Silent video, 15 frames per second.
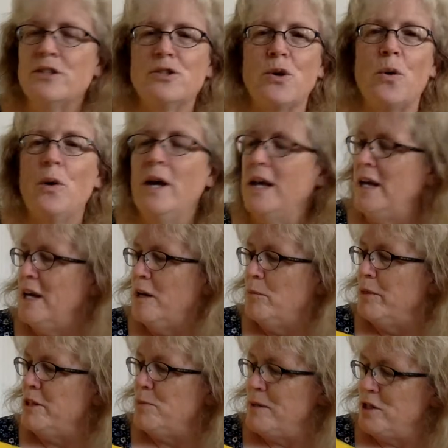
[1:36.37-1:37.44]
So
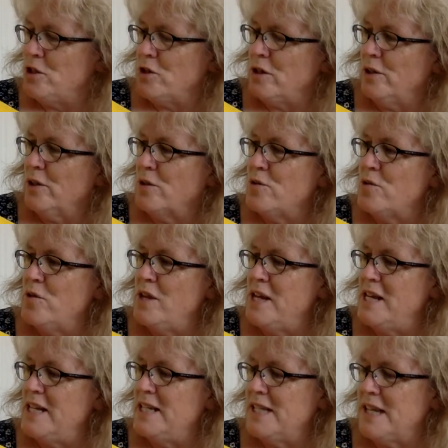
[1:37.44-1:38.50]
please be sure to look through
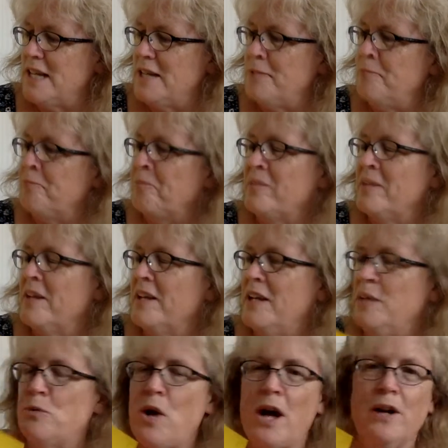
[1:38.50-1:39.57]
these and
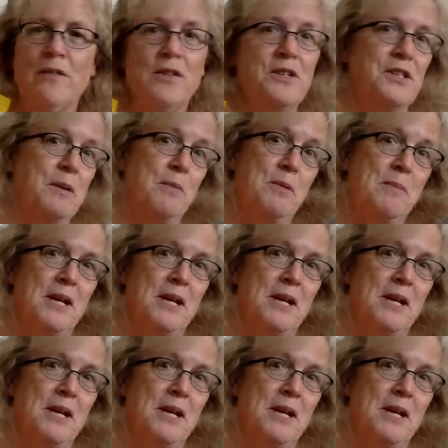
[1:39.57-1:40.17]
keep track over the summer.